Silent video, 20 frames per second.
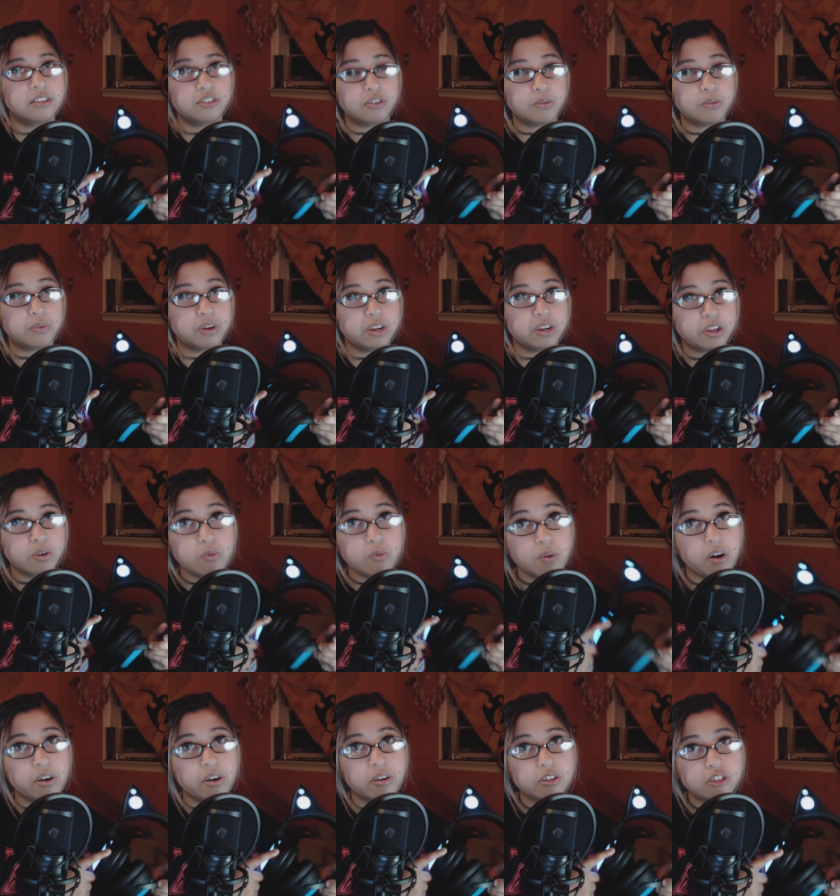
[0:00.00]
So when
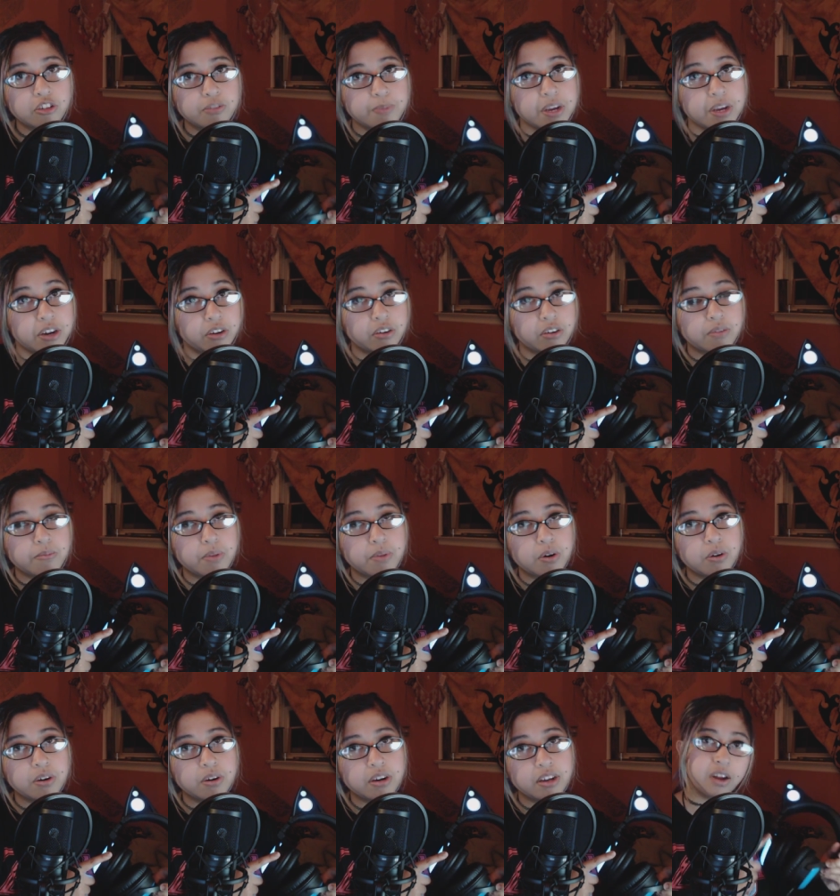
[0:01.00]
you are on speaker
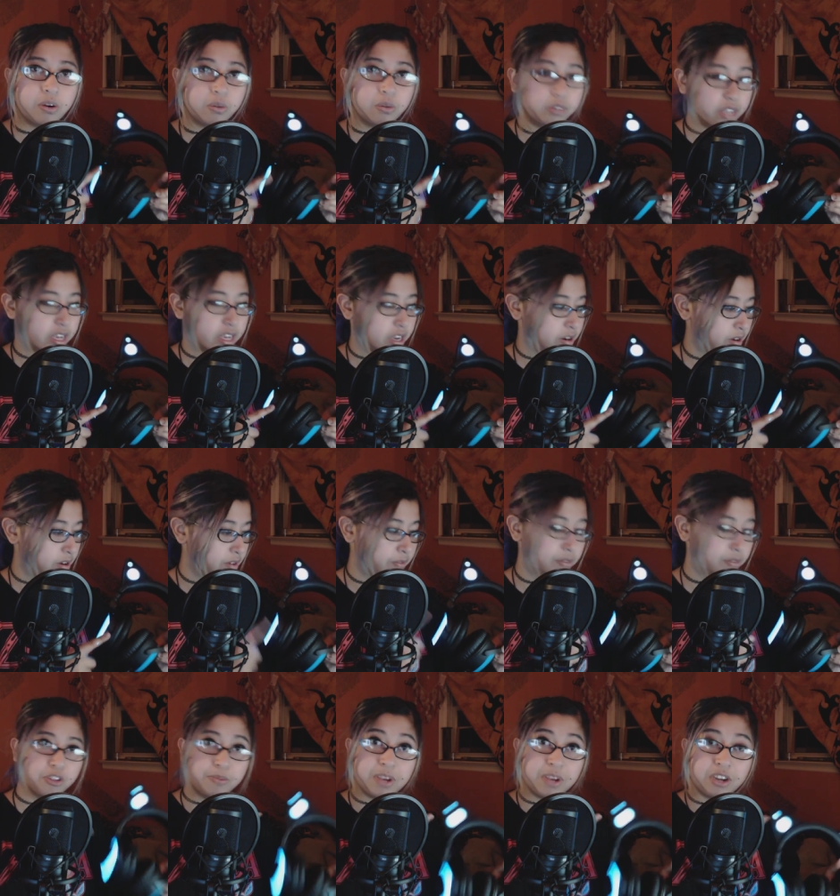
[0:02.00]
mode, not only hear
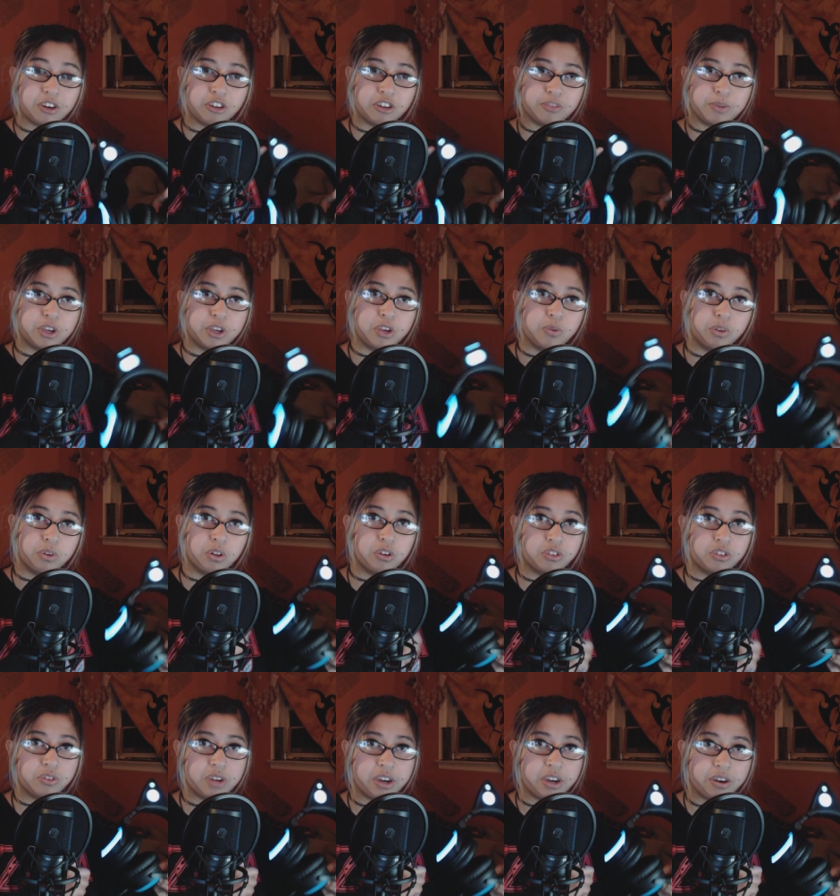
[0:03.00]
it from the speakers, but you will
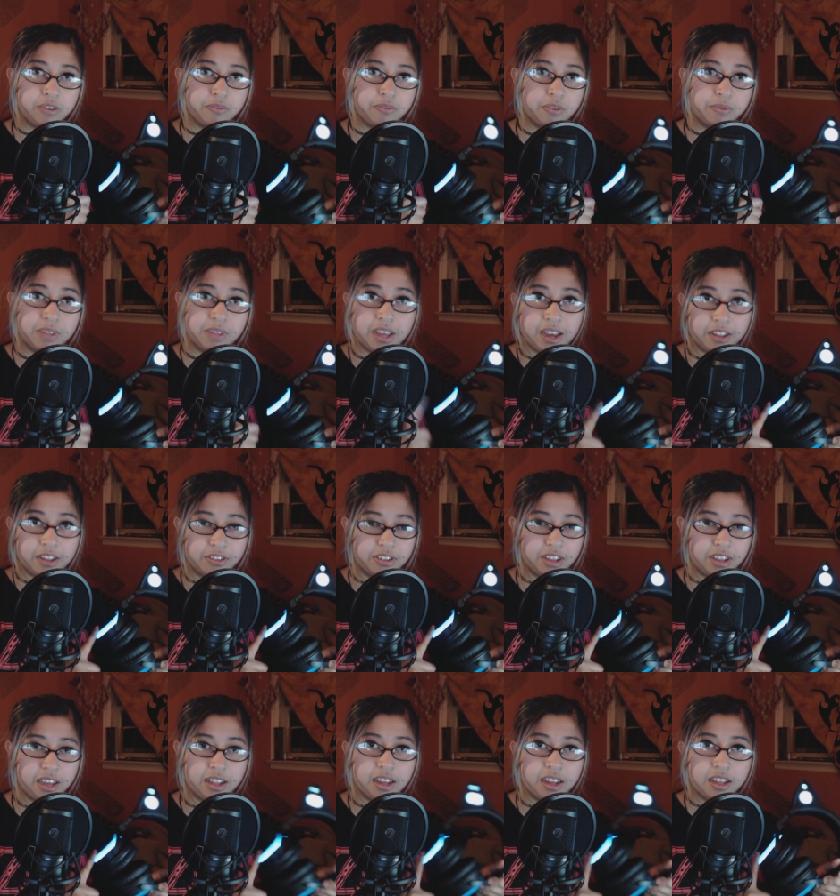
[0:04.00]
also hear it from the
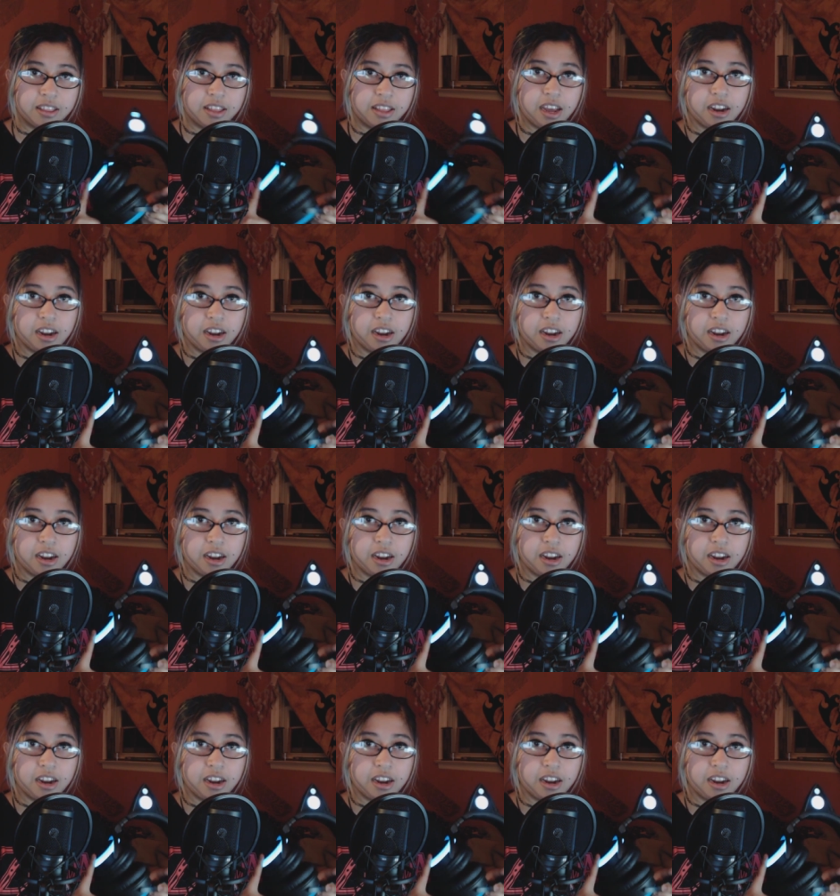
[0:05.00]
headset.